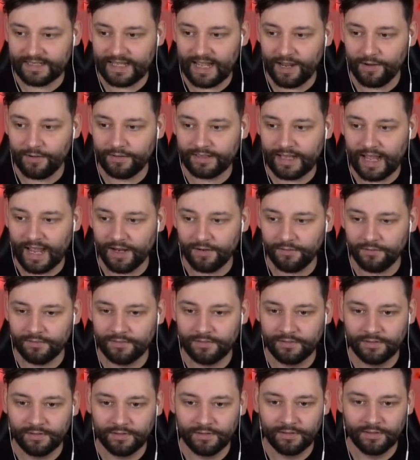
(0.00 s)
counting down?
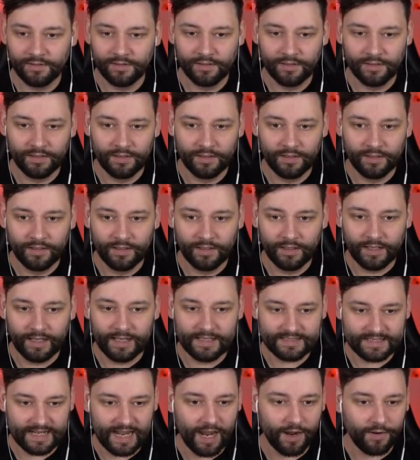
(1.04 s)

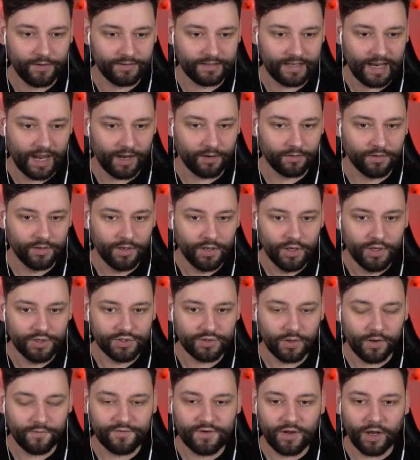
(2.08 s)
It's counting down.
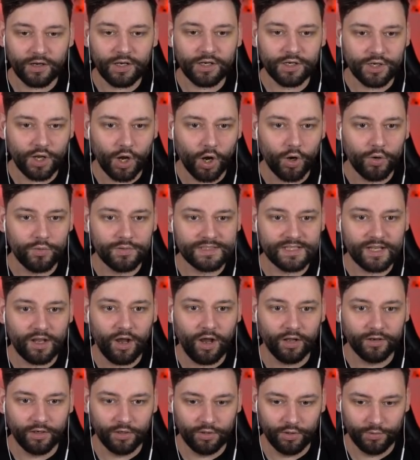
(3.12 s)
So I've got to go to
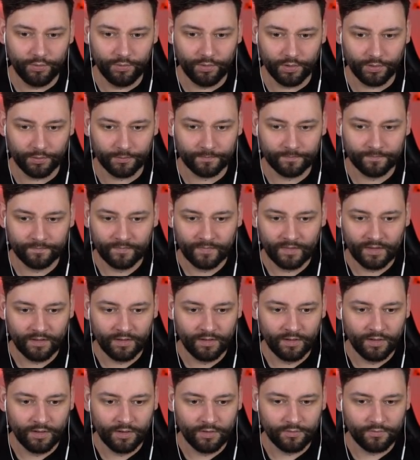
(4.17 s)
Honolulu,
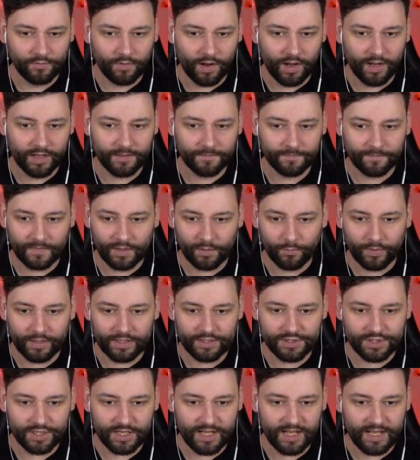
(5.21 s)
right?
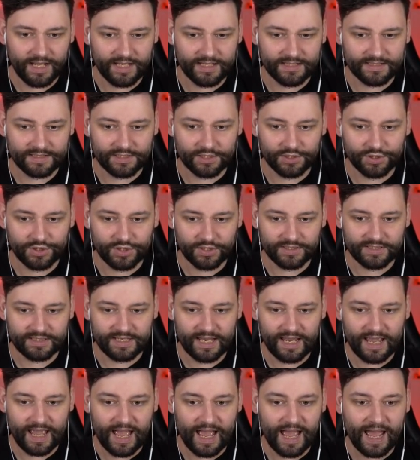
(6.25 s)
Which is just
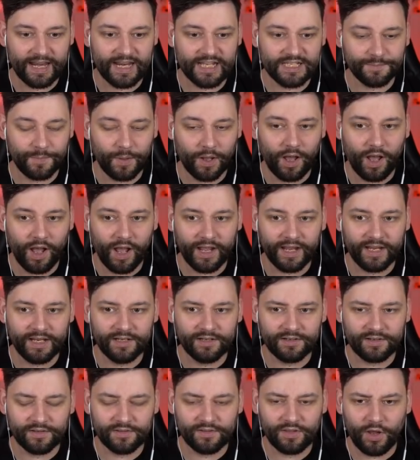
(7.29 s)
here, and it's
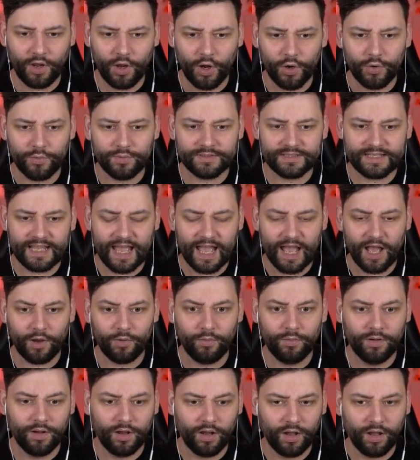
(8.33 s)
behind the
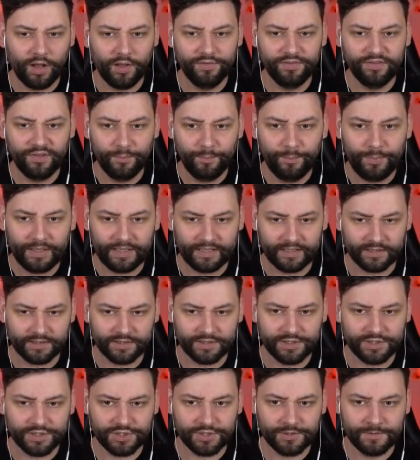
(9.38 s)
hotel on the
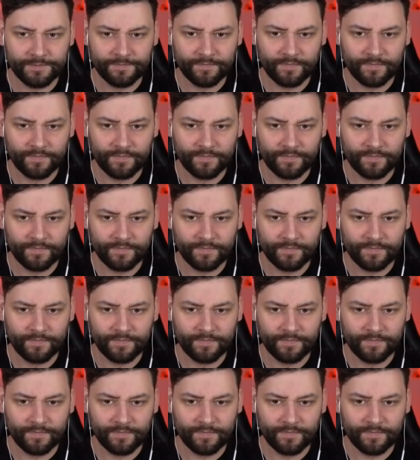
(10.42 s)
beach.